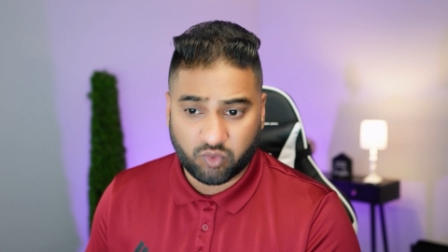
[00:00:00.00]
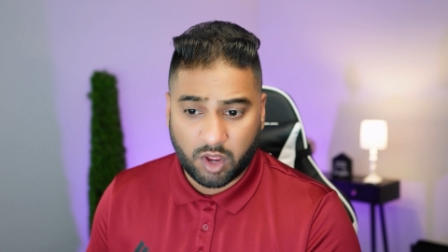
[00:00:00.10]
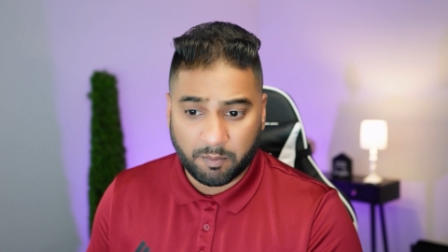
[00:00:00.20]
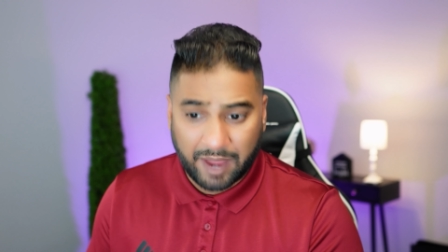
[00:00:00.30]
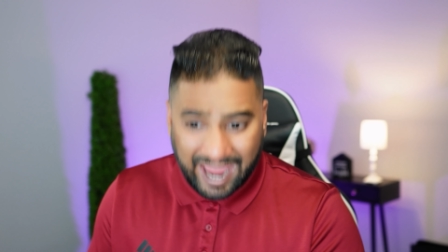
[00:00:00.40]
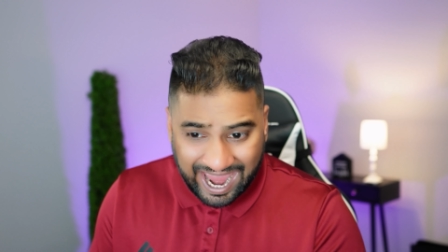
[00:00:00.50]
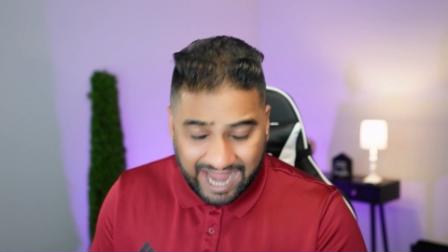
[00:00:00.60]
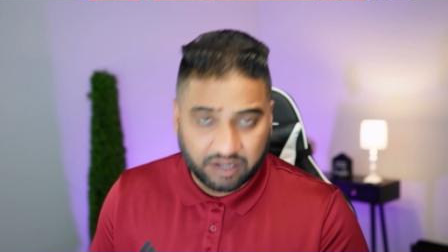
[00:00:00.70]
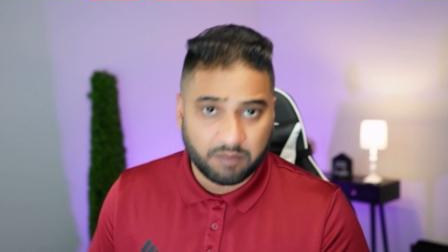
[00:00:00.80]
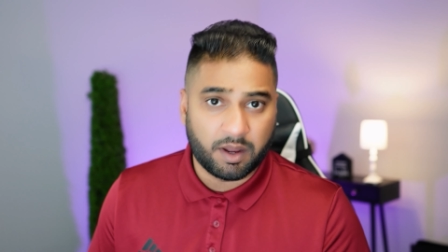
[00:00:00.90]
Trump
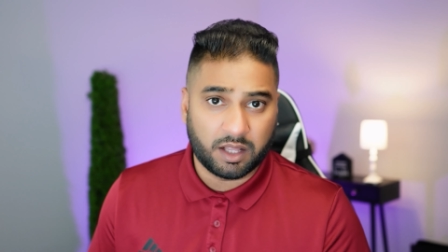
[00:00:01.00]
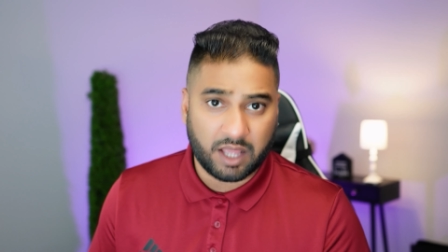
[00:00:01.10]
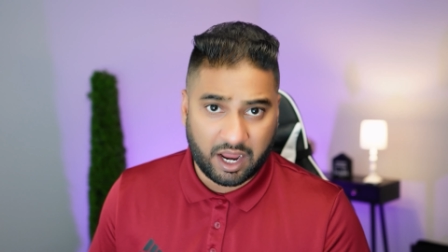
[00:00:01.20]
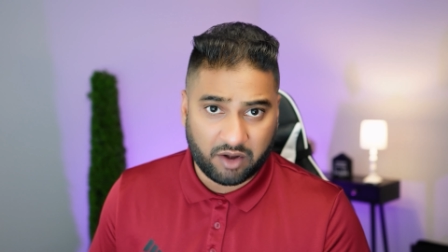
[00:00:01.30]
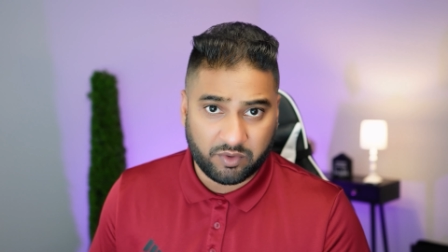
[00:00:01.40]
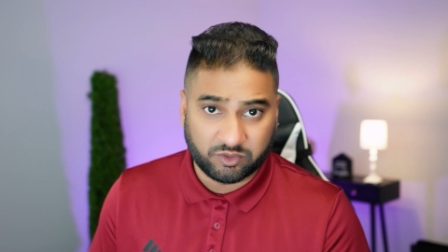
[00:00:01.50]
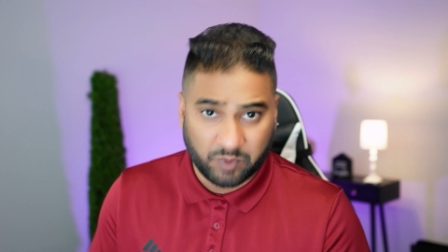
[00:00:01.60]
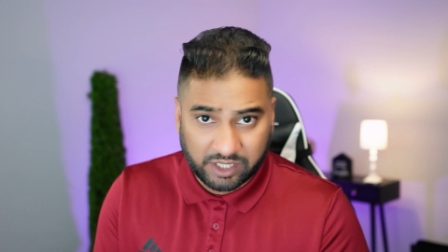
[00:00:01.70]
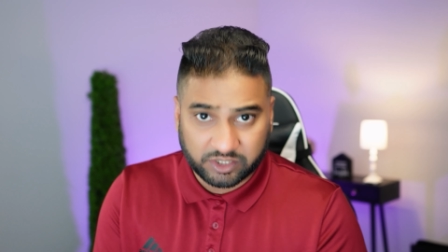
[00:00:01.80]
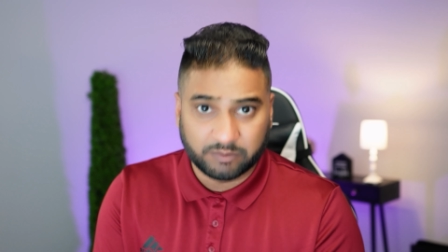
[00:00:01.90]
and Kamala Harris
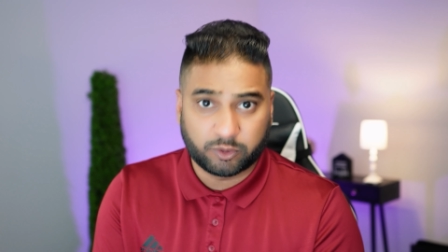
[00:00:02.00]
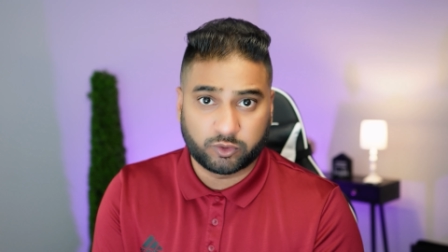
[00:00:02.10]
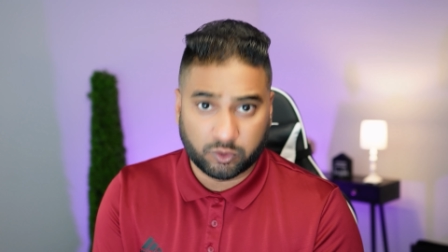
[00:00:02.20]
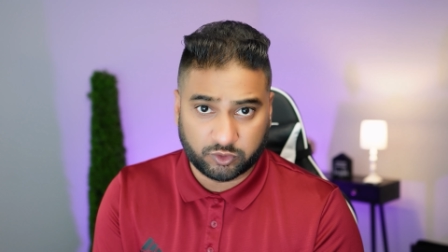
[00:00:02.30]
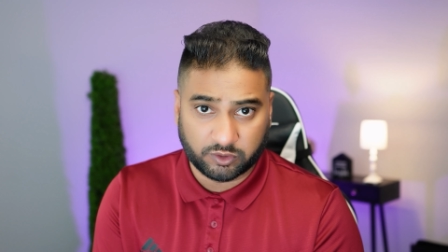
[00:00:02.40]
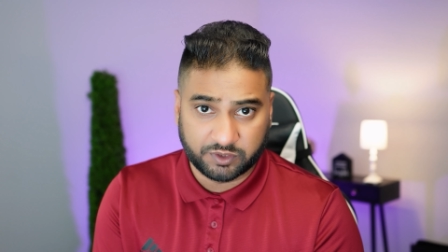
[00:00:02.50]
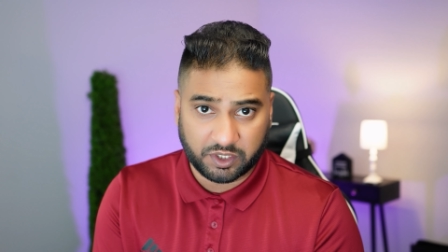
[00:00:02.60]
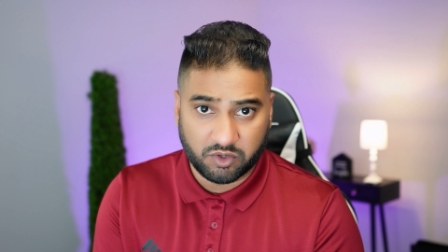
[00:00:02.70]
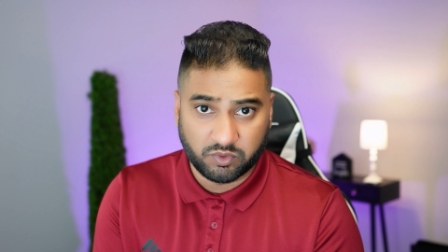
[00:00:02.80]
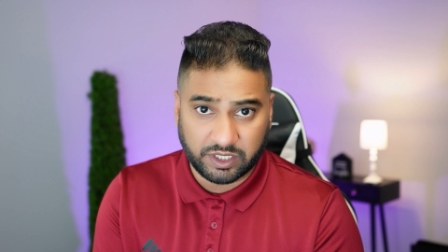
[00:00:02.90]
when it comes to social
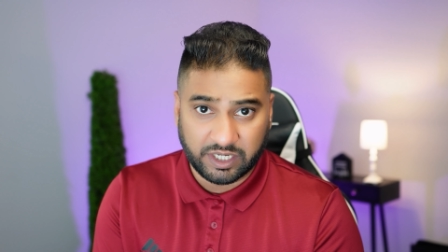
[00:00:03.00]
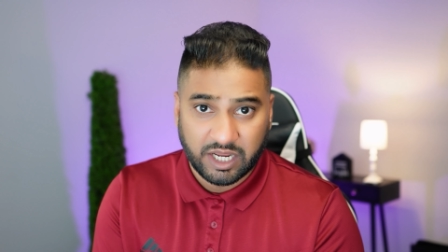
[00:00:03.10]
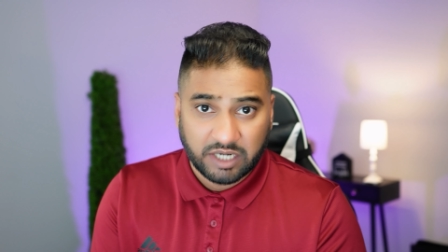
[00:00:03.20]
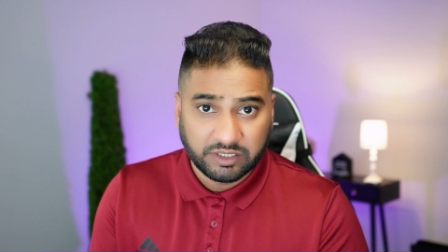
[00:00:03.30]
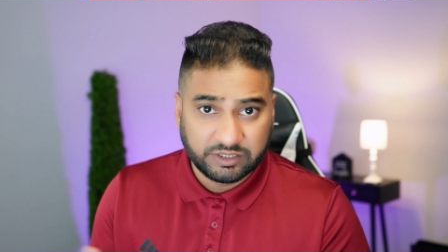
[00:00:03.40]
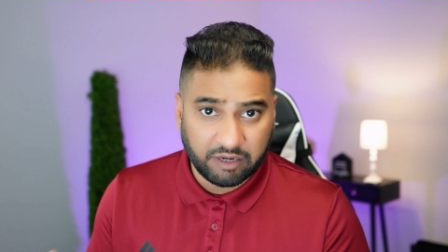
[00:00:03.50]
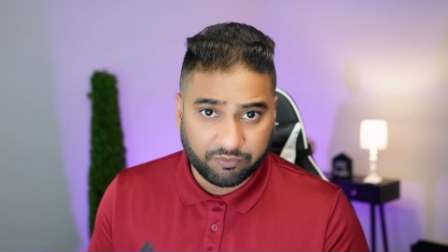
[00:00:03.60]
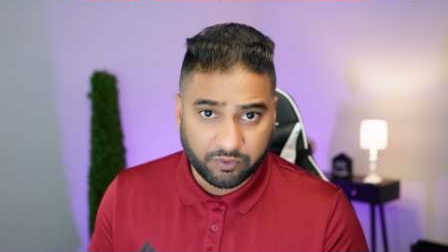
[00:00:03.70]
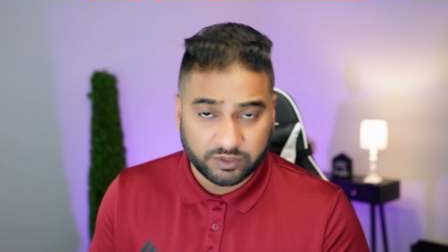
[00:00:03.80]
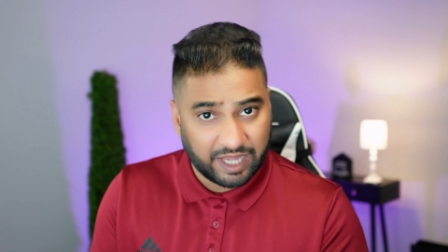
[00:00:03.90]
security
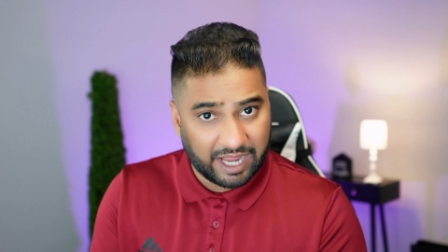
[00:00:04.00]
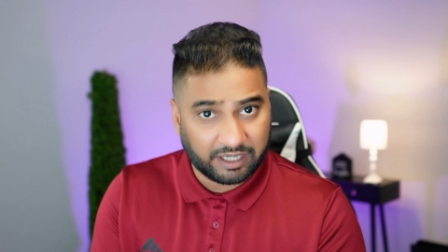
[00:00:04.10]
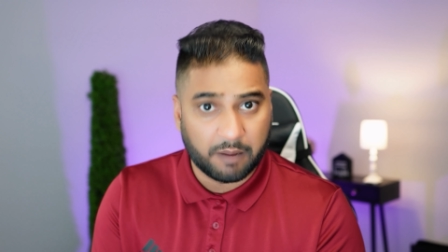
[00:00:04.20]
differs and